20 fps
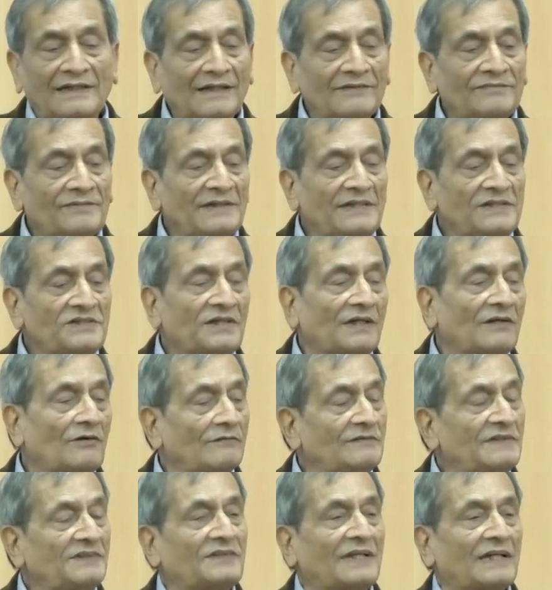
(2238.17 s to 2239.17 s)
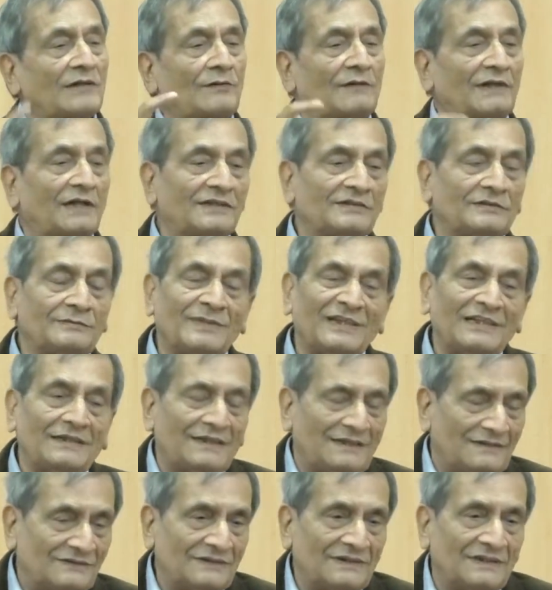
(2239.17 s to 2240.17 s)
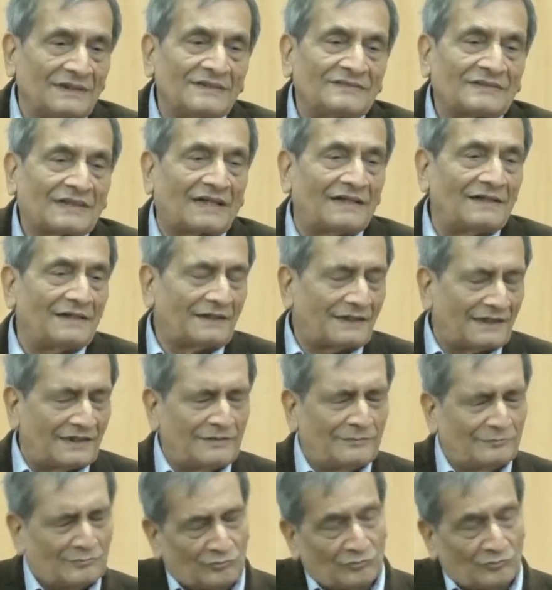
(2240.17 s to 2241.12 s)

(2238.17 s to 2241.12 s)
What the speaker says: definition of the secularism in this country.